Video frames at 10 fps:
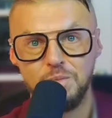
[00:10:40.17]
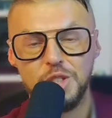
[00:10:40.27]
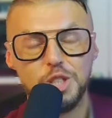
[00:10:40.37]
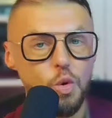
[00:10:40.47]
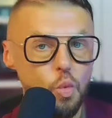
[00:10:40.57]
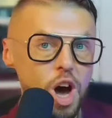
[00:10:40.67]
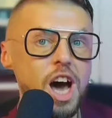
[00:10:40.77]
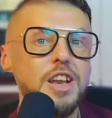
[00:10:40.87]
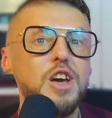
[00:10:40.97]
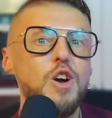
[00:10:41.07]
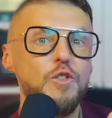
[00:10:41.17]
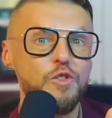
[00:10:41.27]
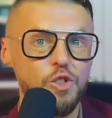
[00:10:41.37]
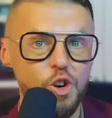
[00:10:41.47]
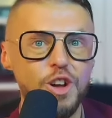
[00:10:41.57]
So, one
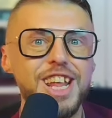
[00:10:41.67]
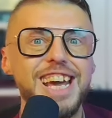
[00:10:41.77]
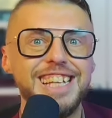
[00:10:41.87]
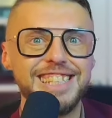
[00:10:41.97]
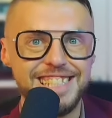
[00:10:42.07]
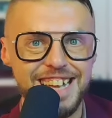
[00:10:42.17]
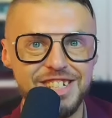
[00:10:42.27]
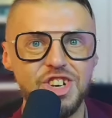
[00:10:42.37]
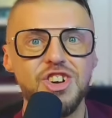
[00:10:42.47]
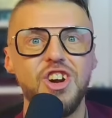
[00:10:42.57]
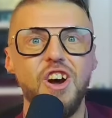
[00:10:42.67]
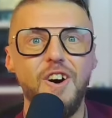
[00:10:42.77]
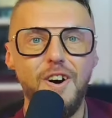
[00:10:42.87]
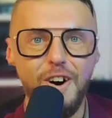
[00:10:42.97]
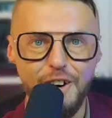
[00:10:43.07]
front and center
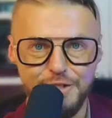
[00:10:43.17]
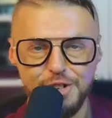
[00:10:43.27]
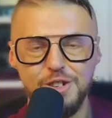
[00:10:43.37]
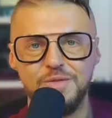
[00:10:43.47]
offer.